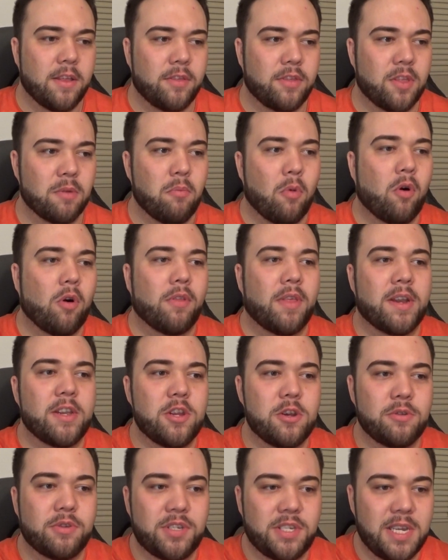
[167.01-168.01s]
the more that
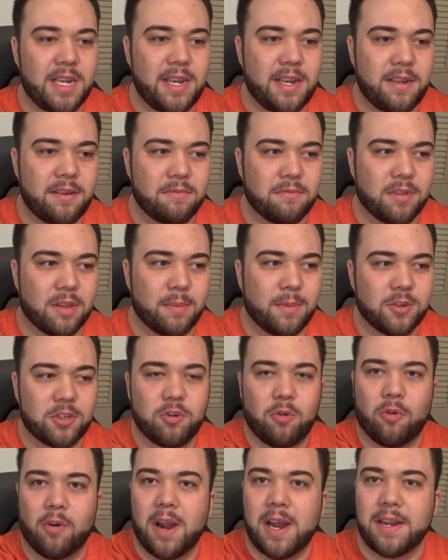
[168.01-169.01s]
you see the most
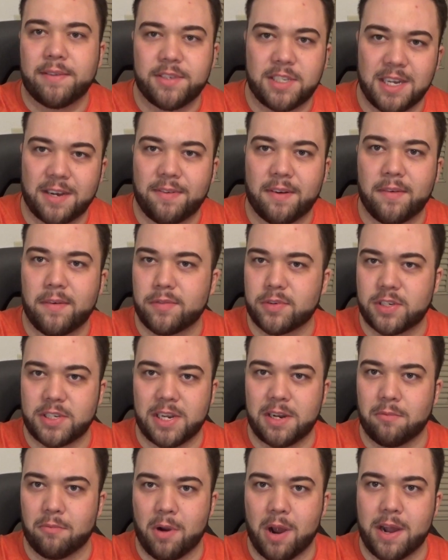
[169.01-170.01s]
creative stuff I've ever
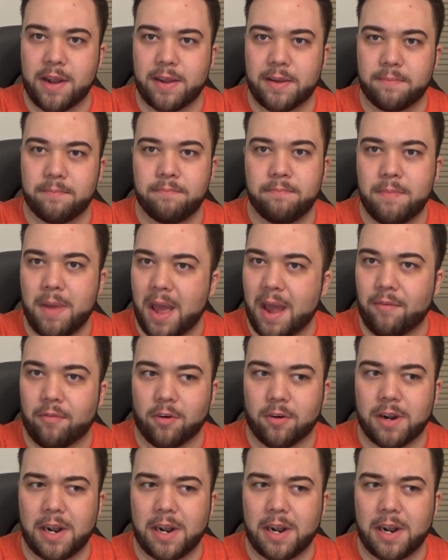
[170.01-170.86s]
seen in writing, ever.